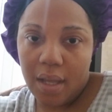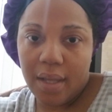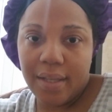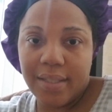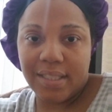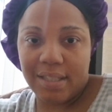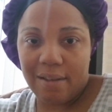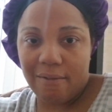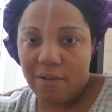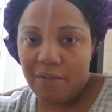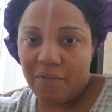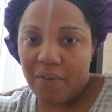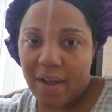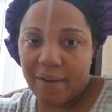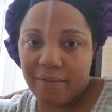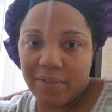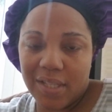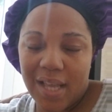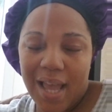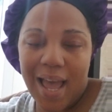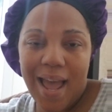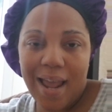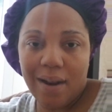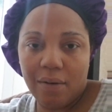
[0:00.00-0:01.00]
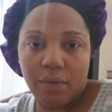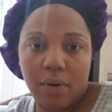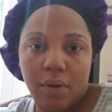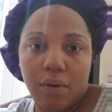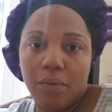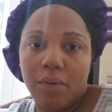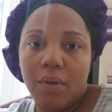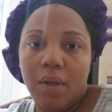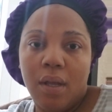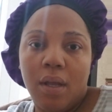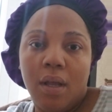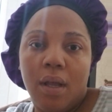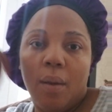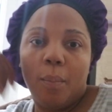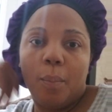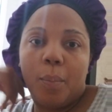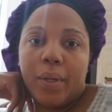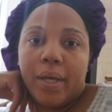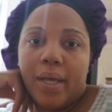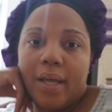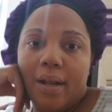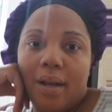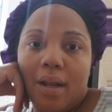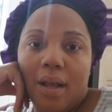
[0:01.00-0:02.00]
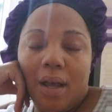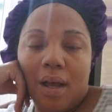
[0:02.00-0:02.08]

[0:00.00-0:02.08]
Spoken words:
75 cents. I don't know, but